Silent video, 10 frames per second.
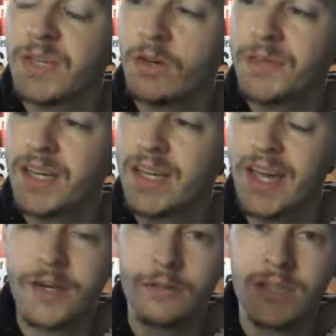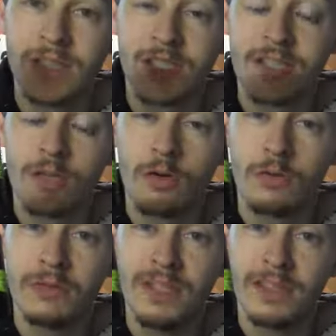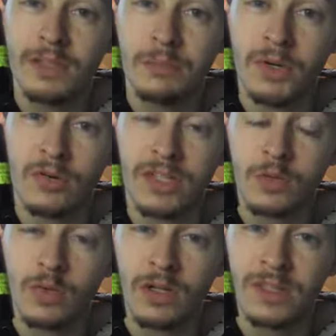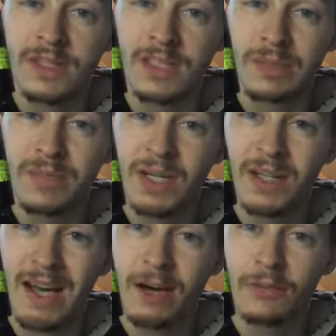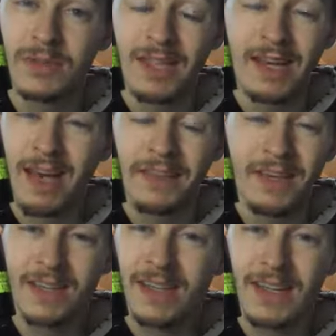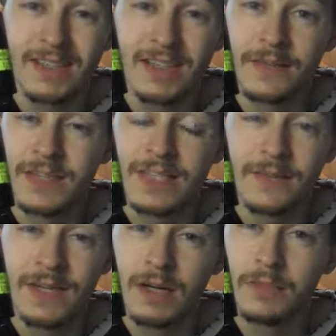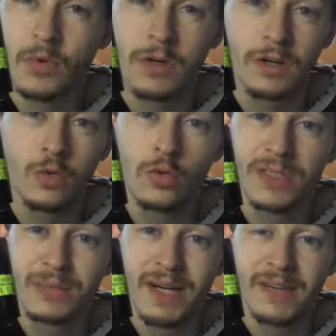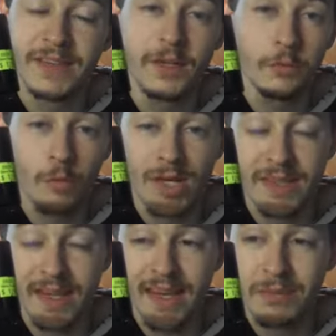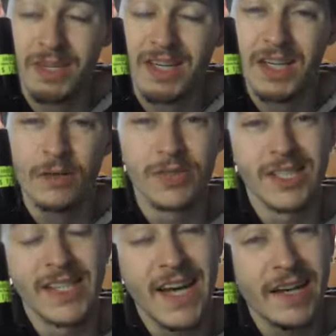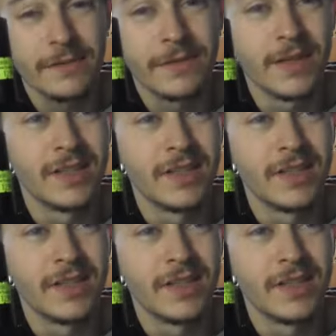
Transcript: The only thing you got to do is just go into the bonus world and spell out, like I think, like I said, 7-Up or Cool Spot, then you win the game, which is kind of